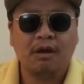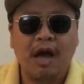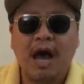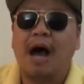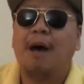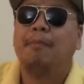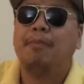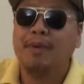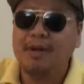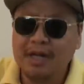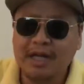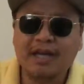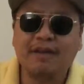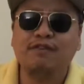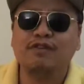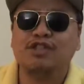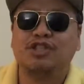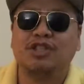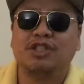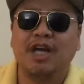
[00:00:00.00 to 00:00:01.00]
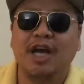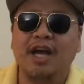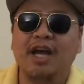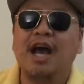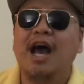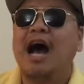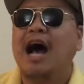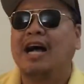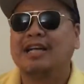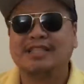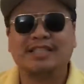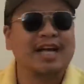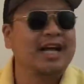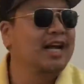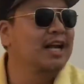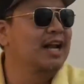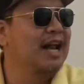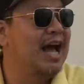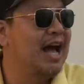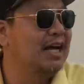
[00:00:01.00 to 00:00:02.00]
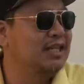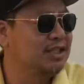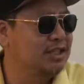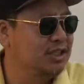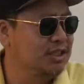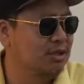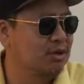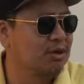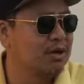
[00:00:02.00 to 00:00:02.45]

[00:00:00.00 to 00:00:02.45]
I believe in Shea. I said it last year,